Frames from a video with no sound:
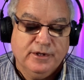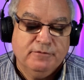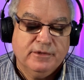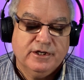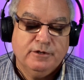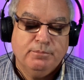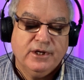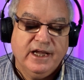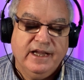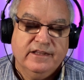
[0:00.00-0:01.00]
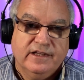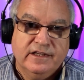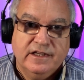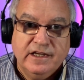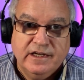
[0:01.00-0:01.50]
it, we're going to play the
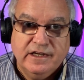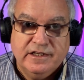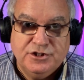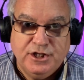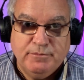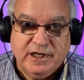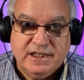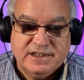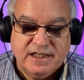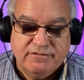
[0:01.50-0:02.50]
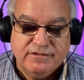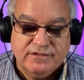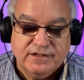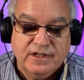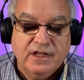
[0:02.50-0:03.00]
G minor 7th
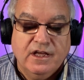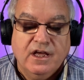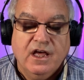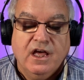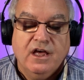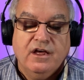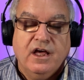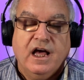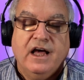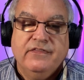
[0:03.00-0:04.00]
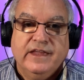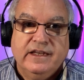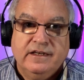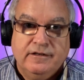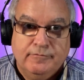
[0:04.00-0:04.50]
and
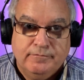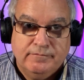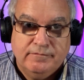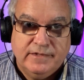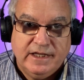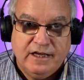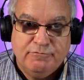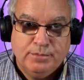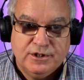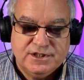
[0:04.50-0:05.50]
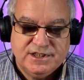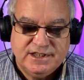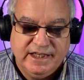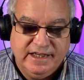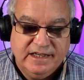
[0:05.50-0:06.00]
then the F plus
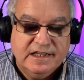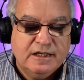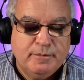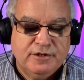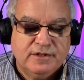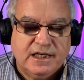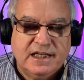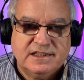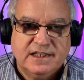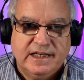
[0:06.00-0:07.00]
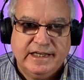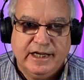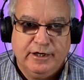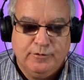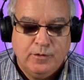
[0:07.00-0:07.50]
C. Let me do that last line
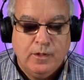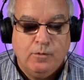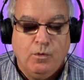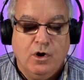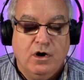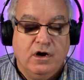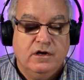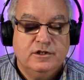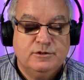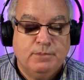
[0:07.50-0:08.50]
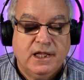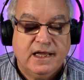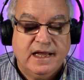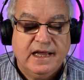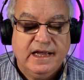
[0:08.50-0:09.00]
again. Was
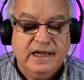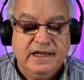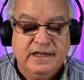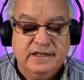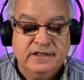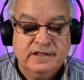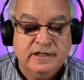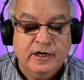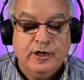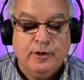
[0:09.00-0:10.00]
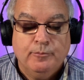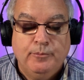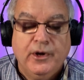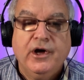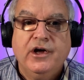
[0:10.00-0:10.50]
blind,
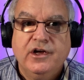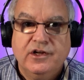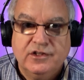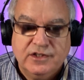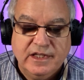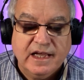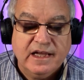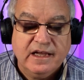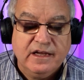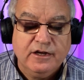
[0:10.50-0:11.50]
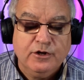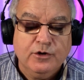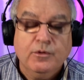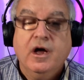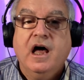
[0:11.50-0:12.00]
but
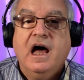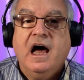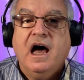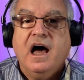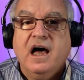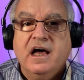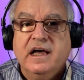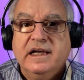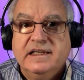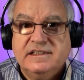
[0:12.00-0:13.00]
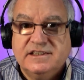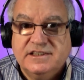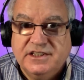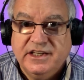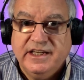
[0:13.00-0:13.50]
now I
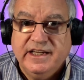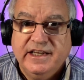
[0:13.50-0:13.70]
see.